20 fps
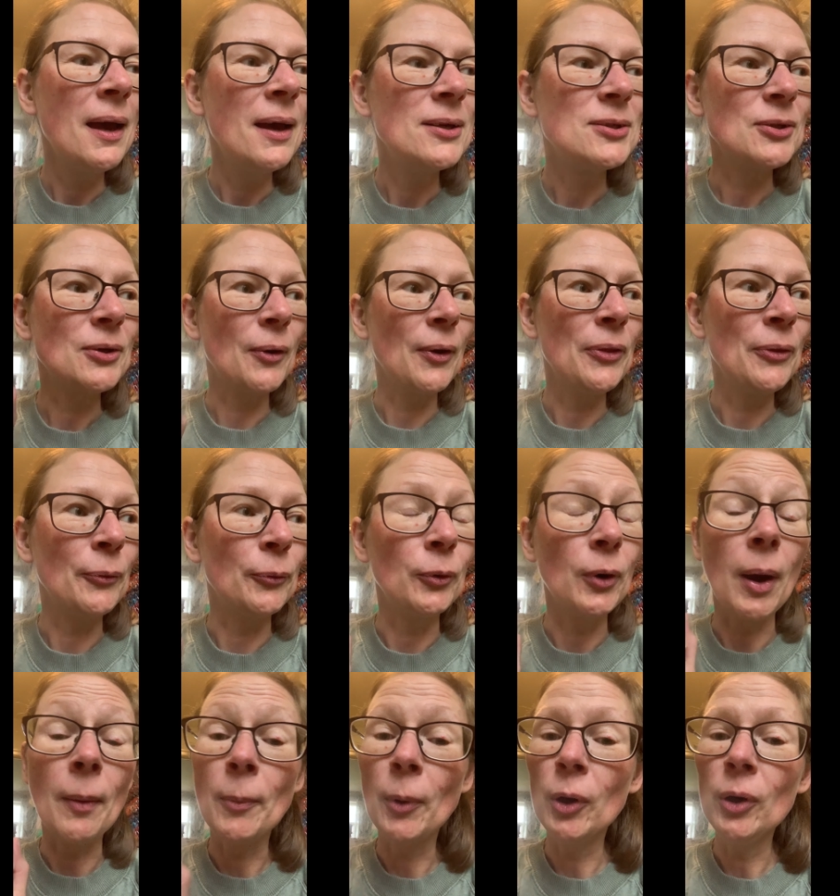So I thought,
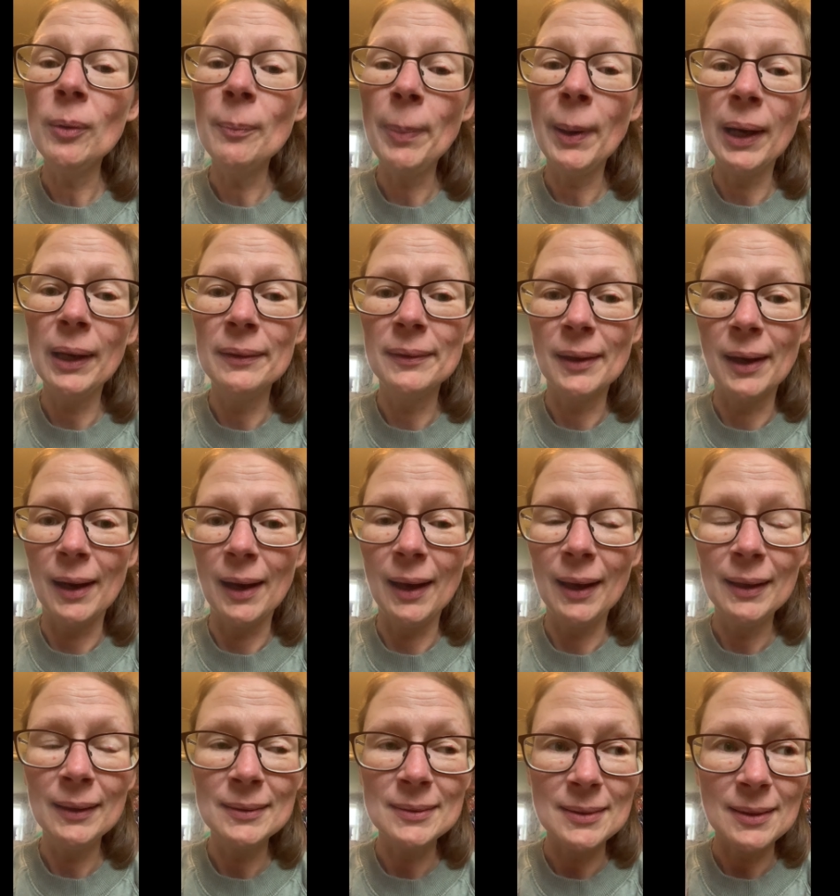I'm going to buy
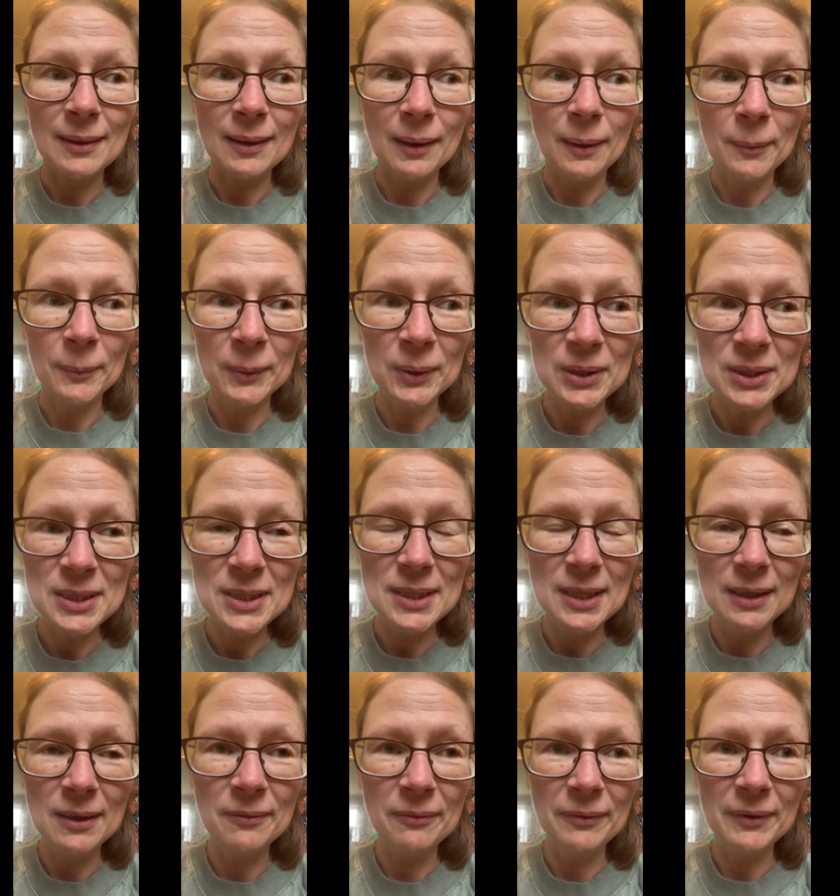that. I'm going to
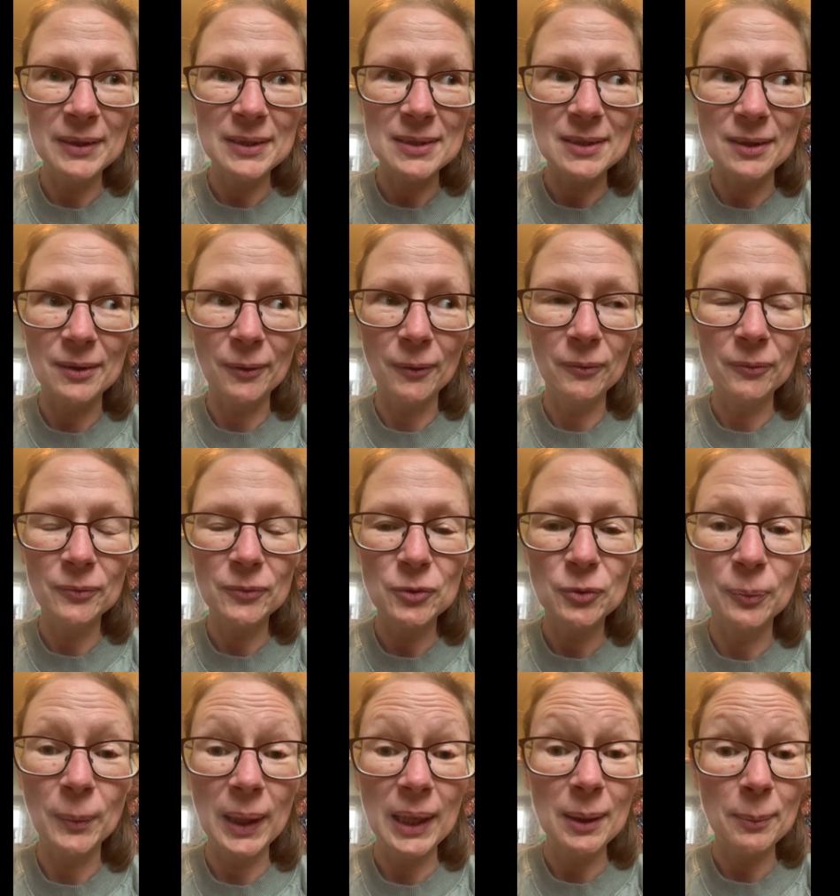see if it's enough to
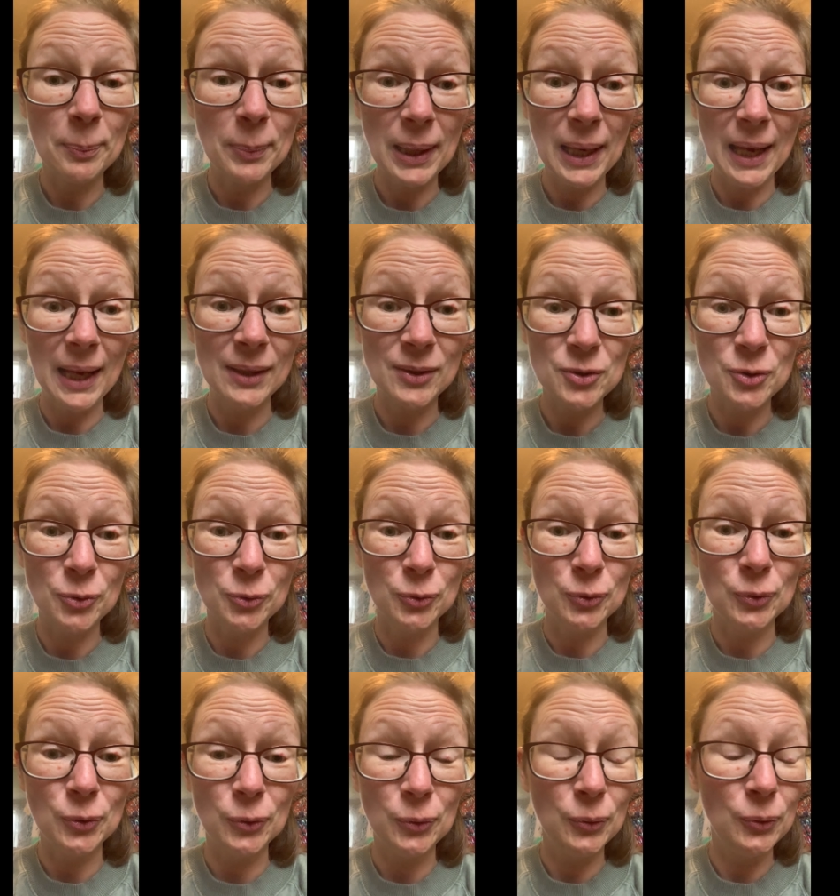make a patch or
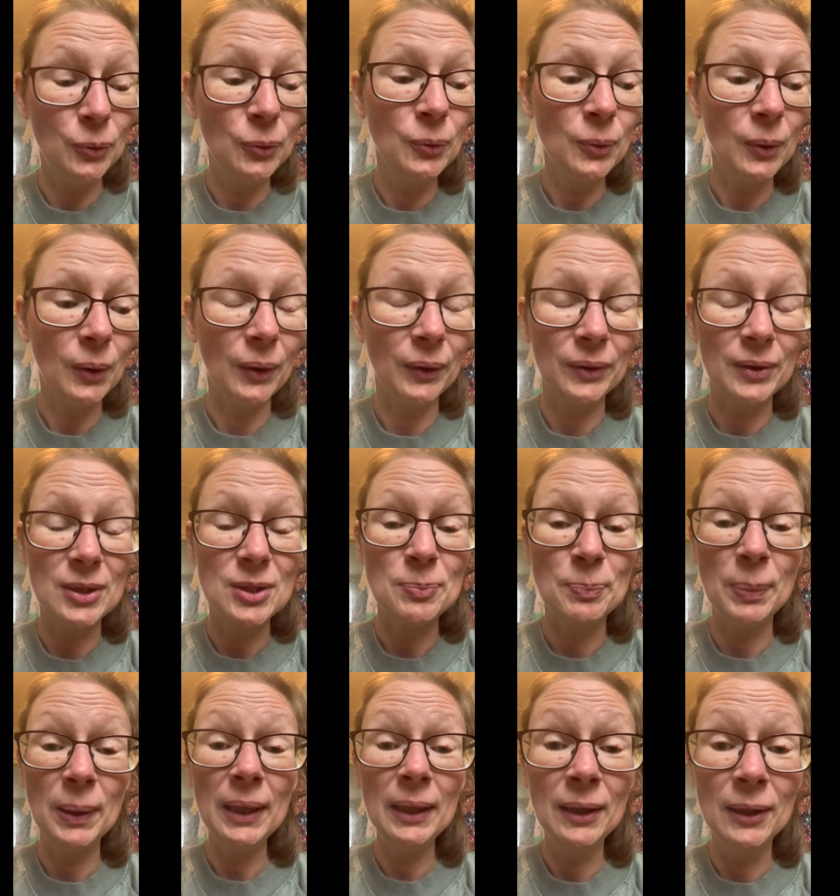two on this
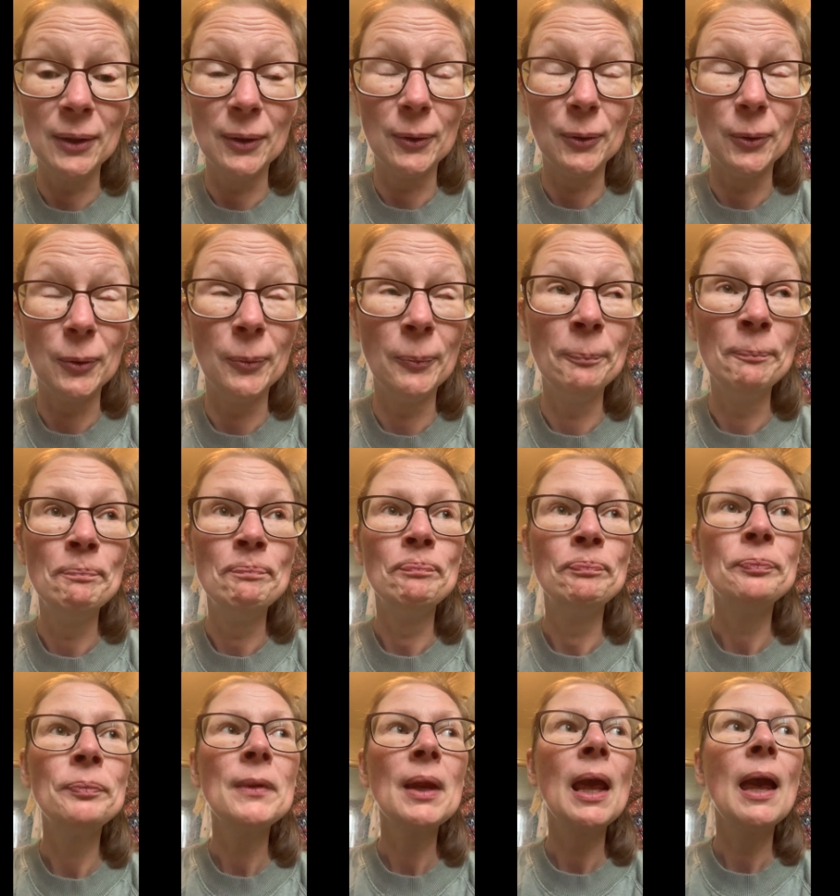pin loom.
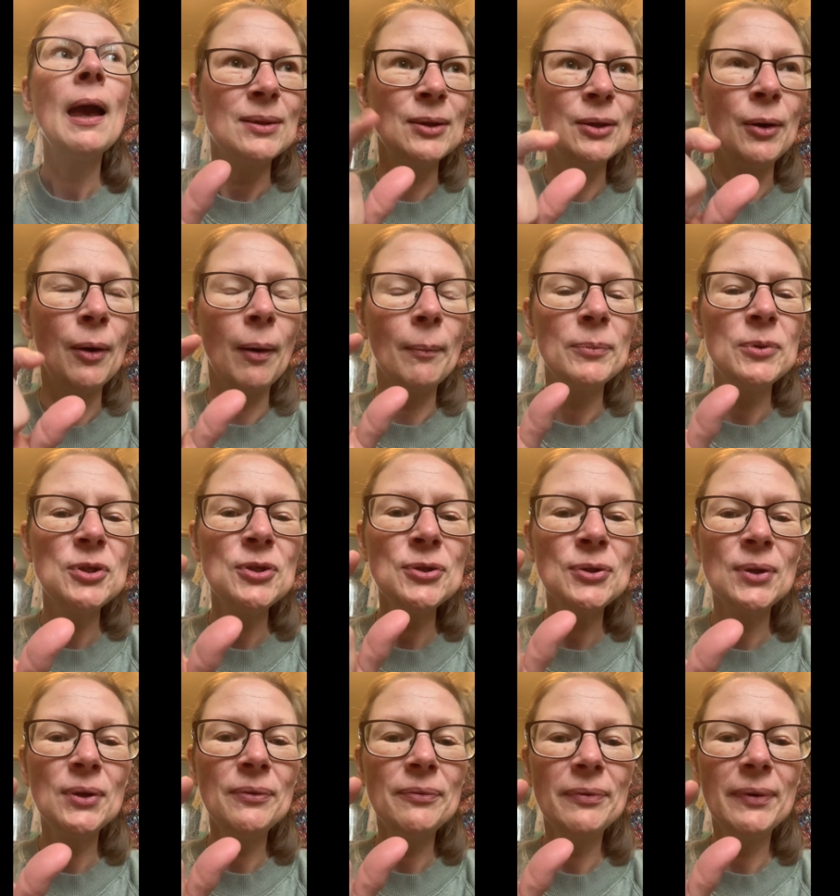You know, I'm just
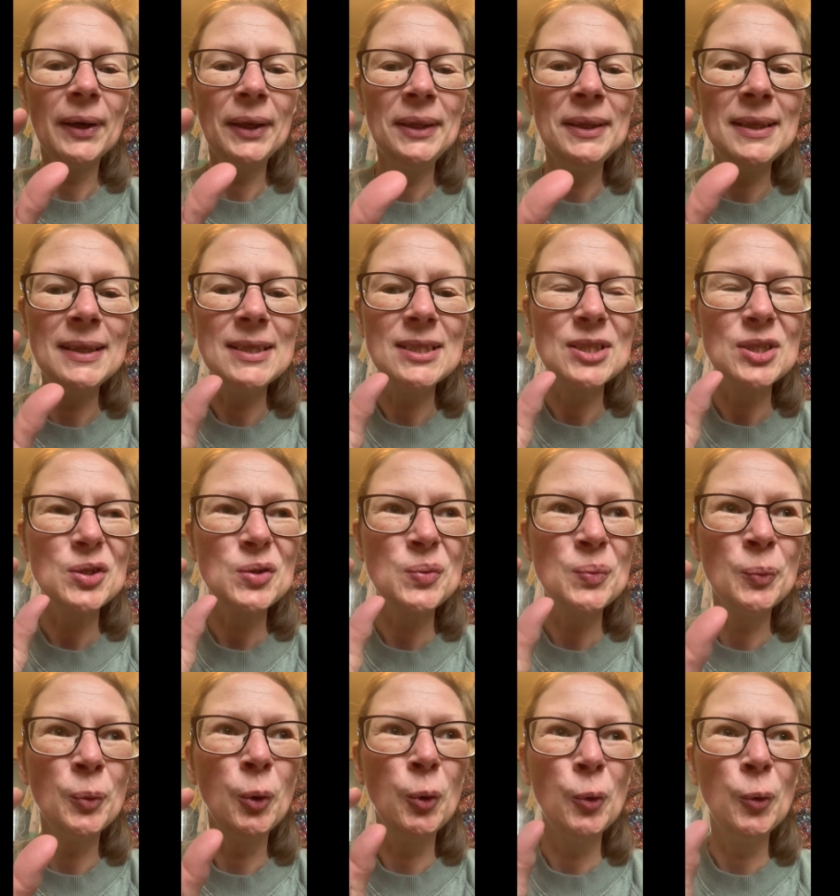going to find these
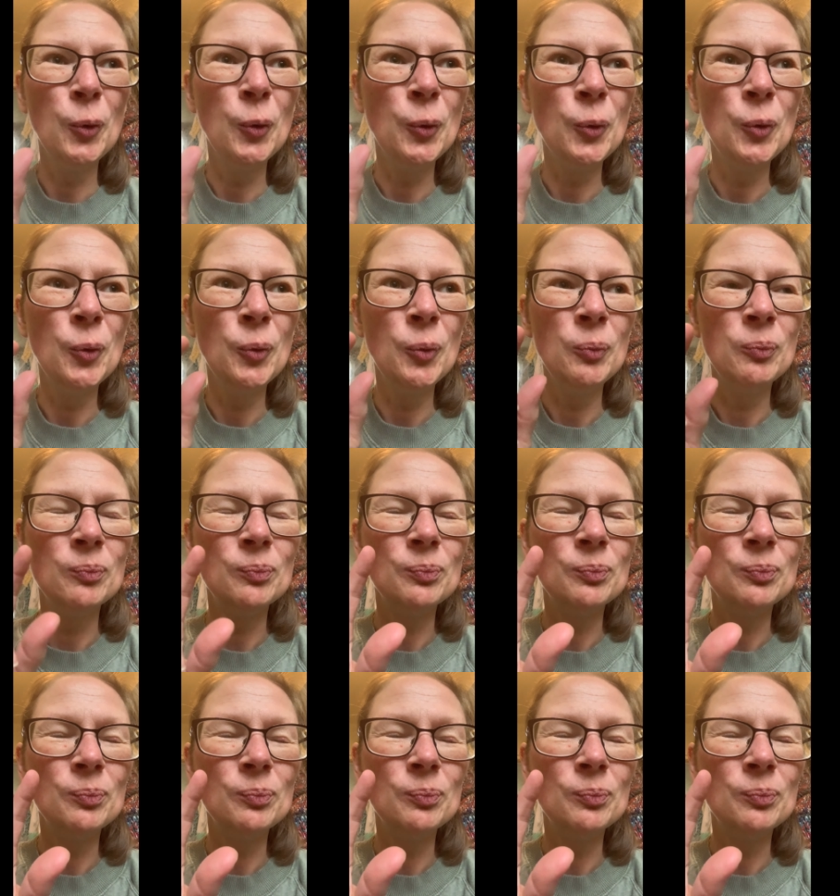small